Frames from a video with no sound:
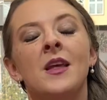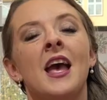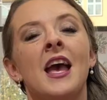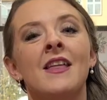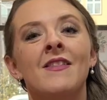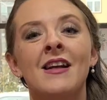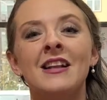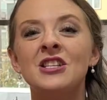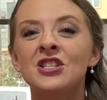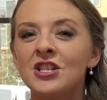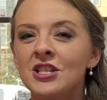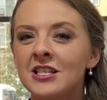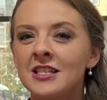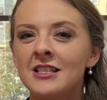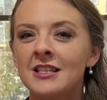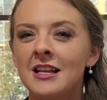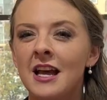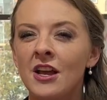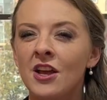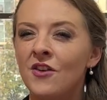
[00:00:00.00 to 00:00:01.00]
And that's just
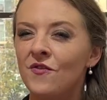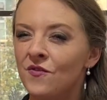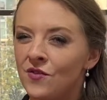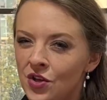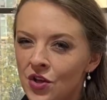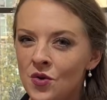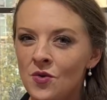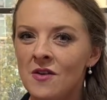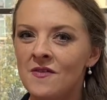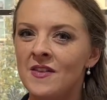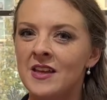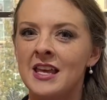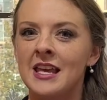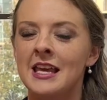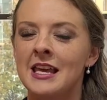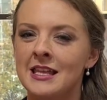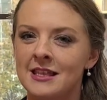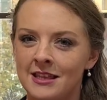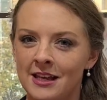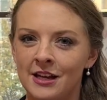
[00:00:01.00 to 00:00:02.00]
a few of the
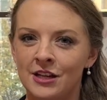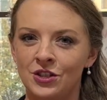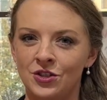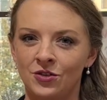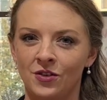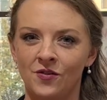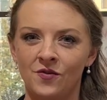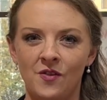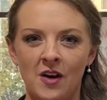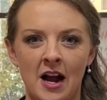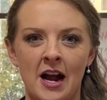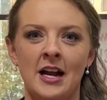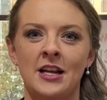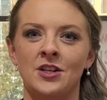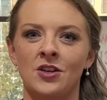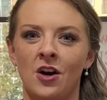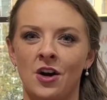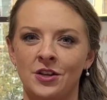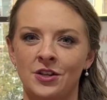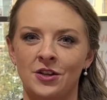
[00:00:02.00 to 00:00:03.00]
key things you'll find
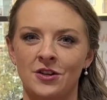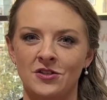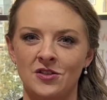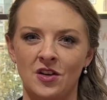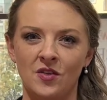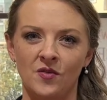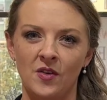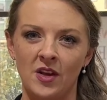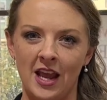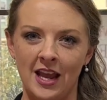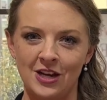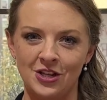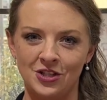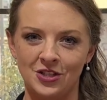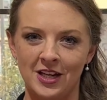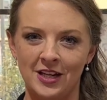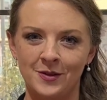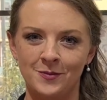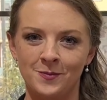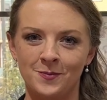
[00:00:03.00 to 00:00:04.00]
on your certification.